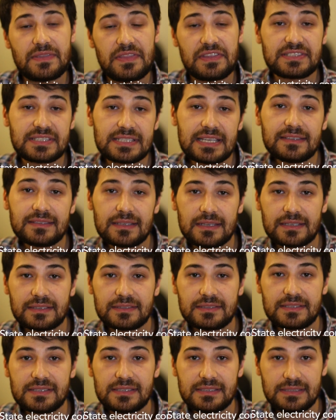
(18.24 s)
the state
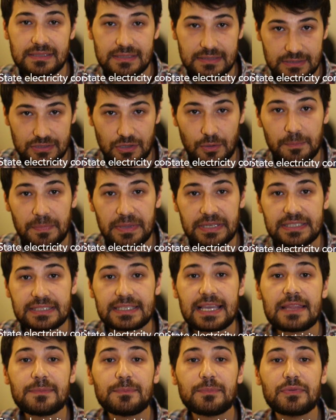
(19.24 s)
electricity company
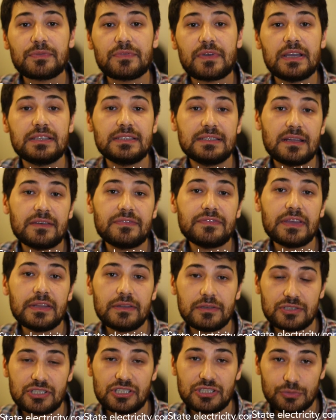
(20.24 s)
can't provide enough
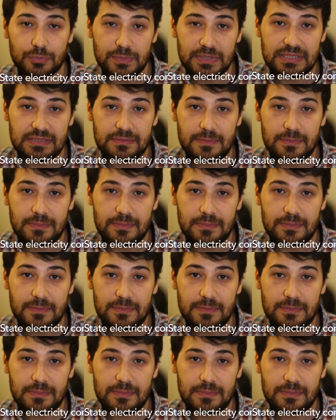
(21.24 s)
energy to meet